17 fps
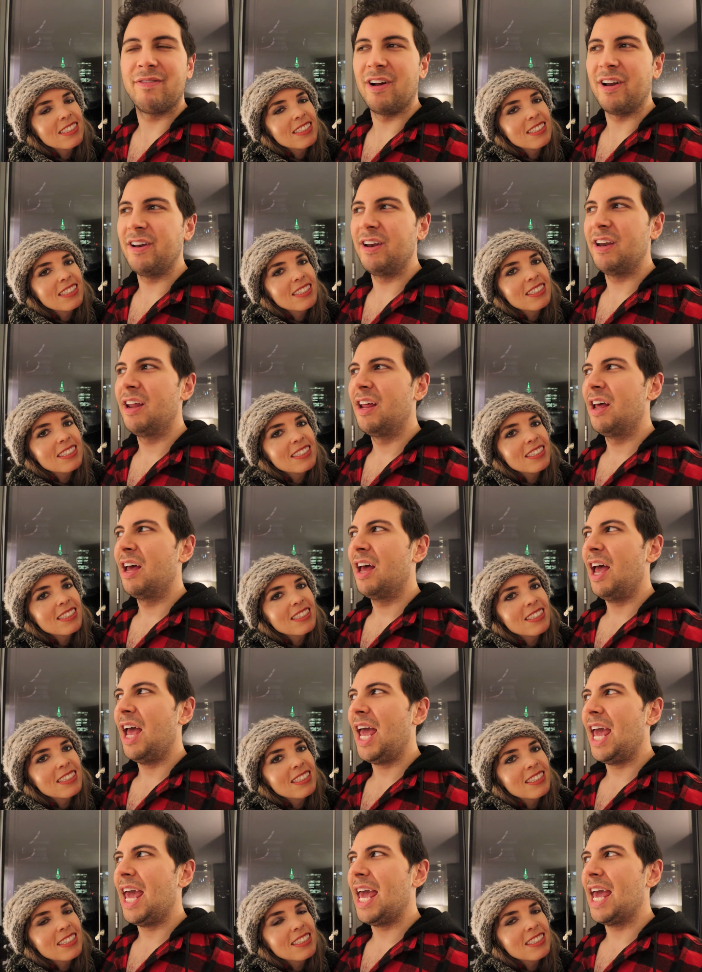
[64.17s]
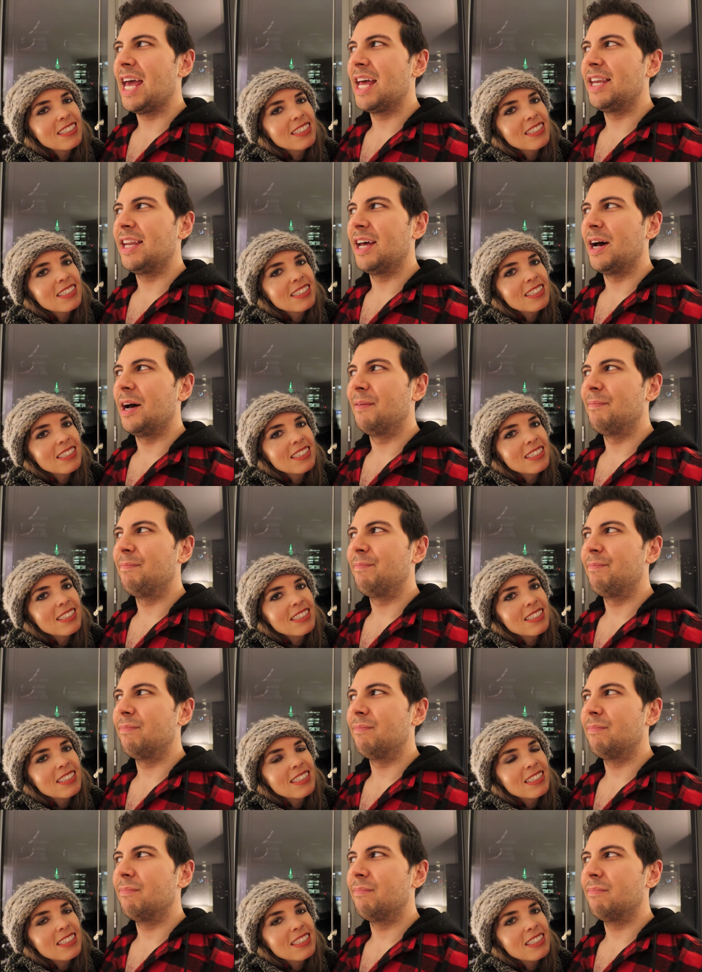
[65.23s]
Speaker 1: front. And um,
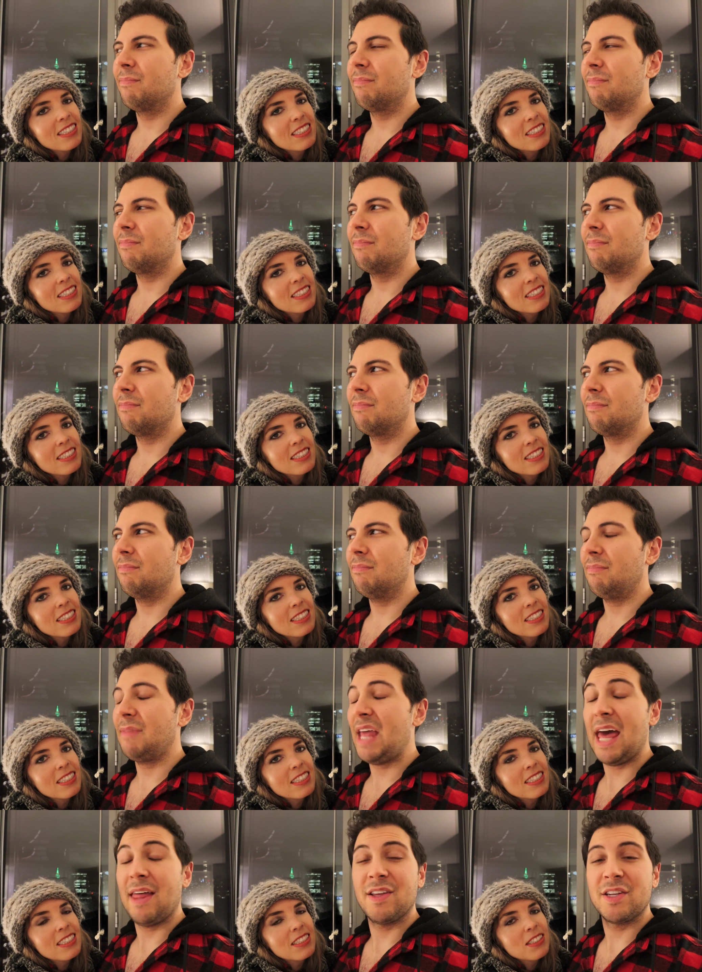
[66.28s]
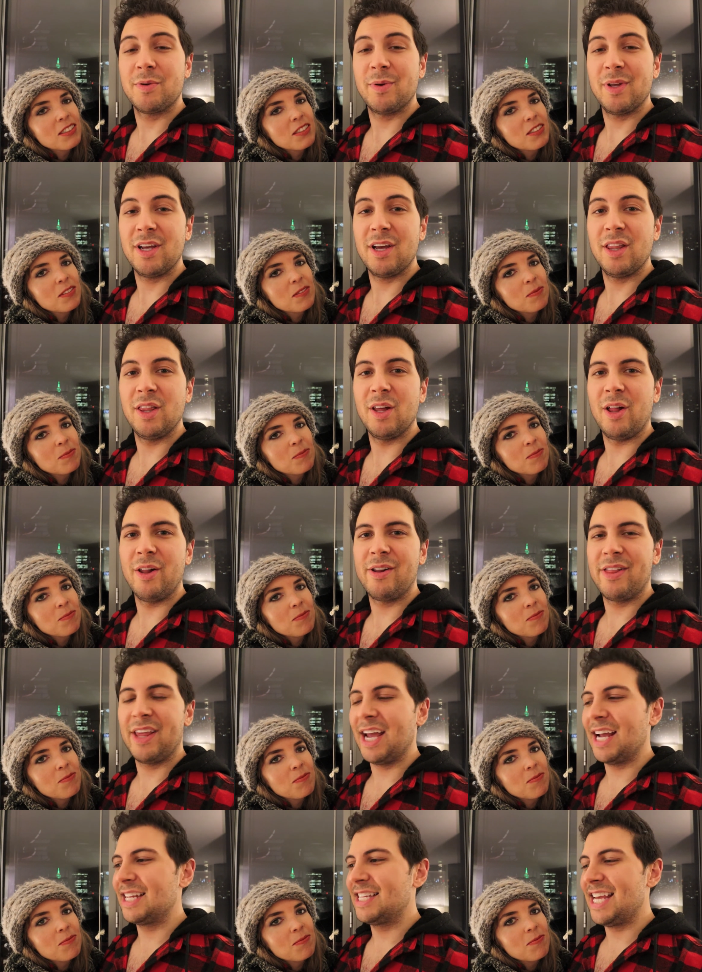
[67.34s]
yeah, it looks really good. The other
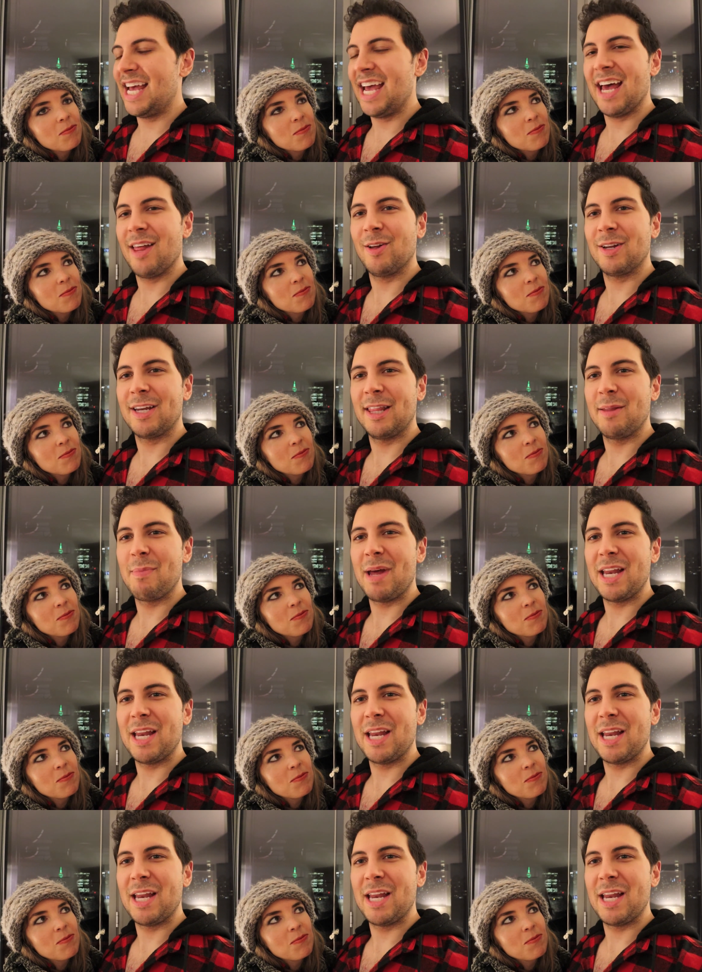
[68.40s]
thing I could say, I looked at the